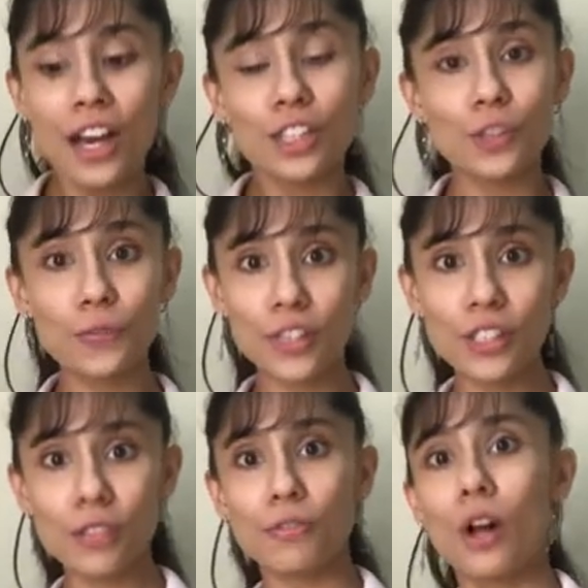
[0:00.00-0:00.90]
So
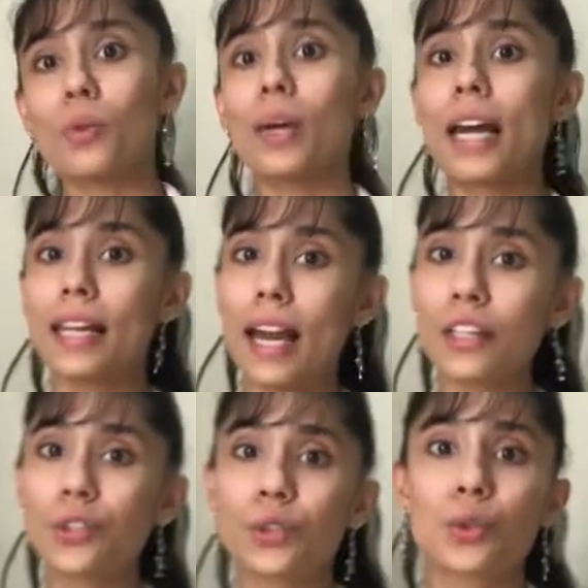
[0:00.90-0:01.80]
first of all, what I
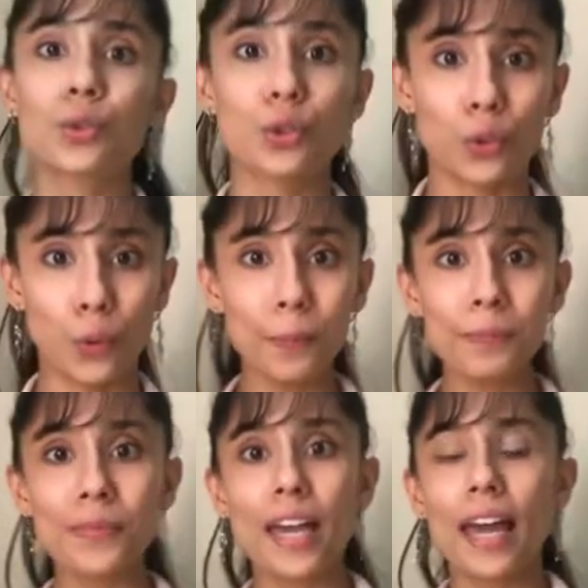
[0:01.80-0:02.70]
like to do
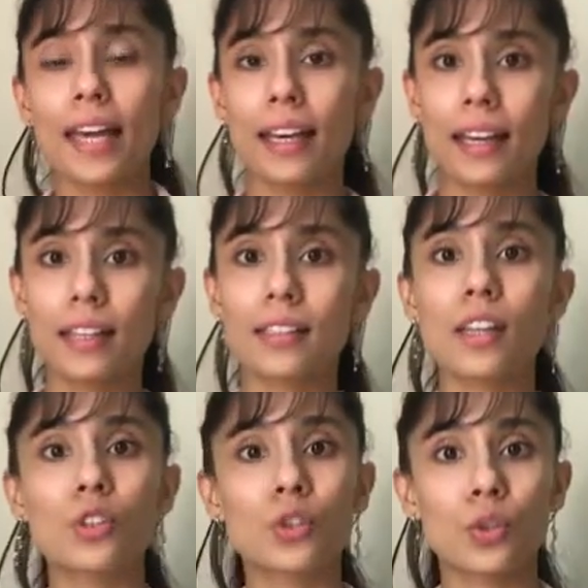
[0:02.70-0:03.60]
is
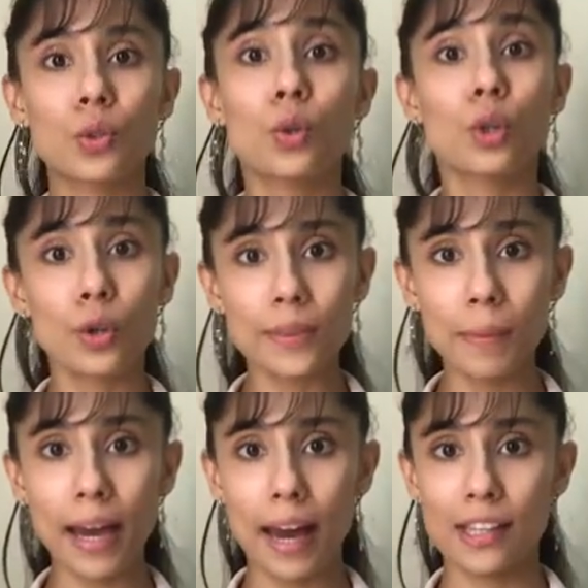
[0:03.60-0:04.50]
to close
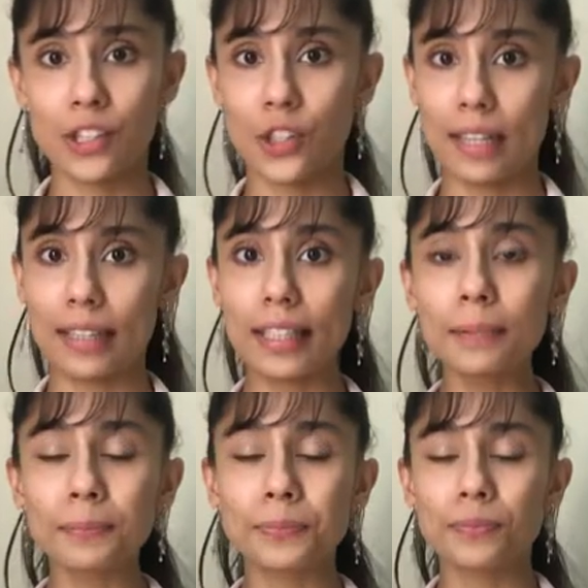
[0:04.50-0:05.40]
my eyes gently
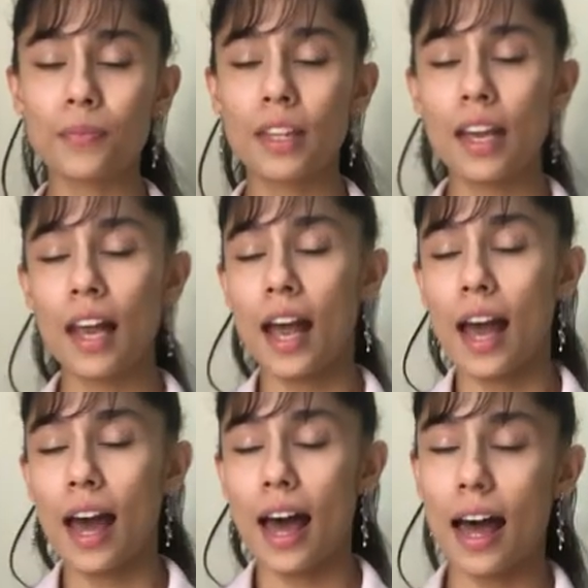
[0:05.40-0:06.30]

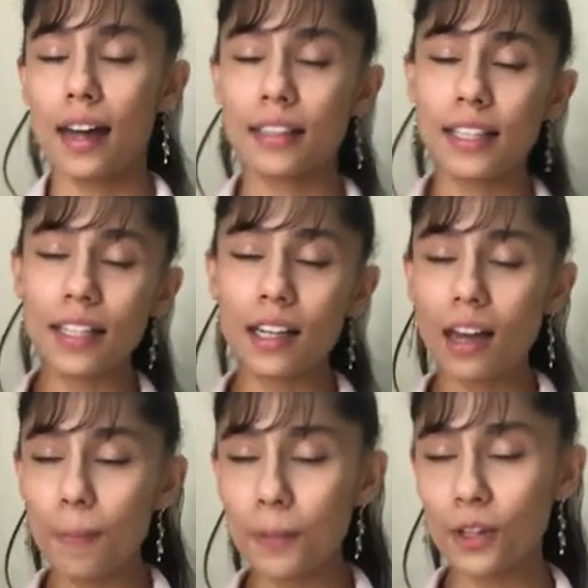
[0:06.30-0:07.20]
and take a
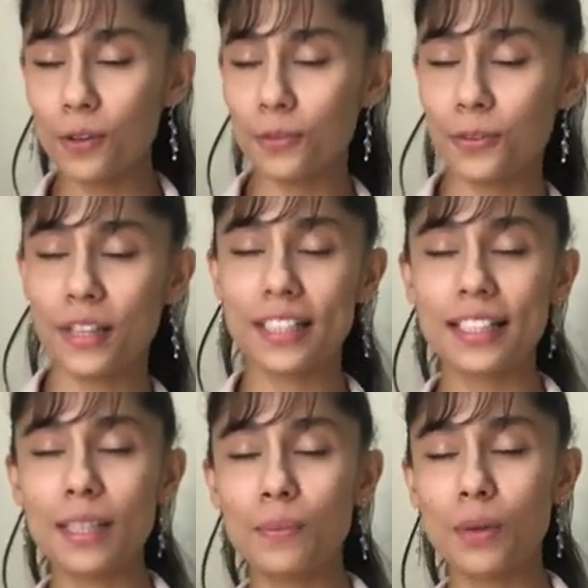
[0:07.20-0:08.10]
couple of
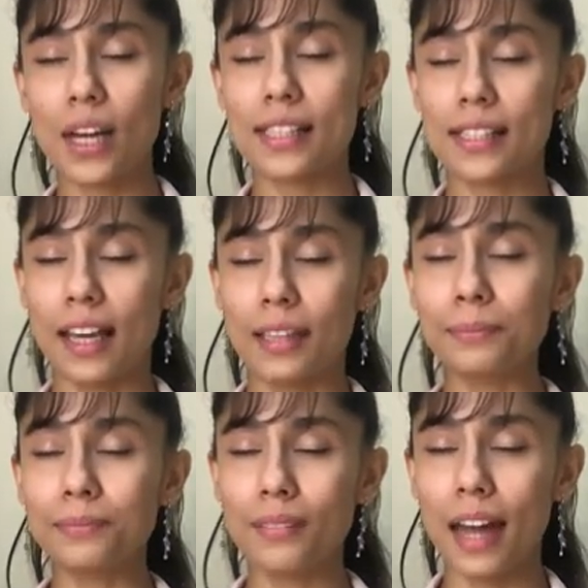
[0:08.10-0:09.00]
deep breaths
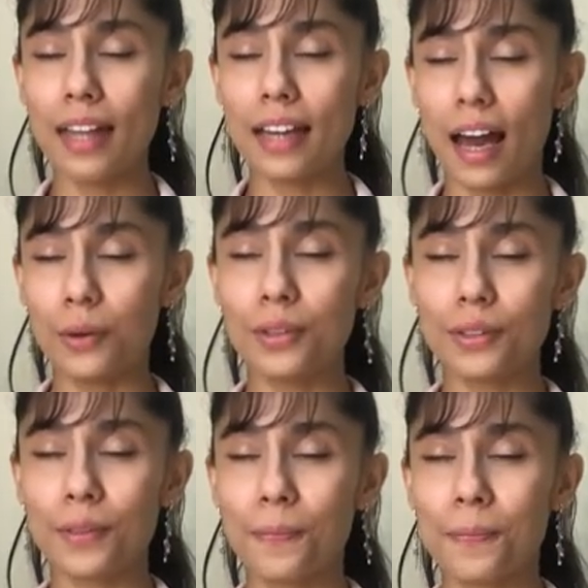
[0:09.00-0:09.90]
in and out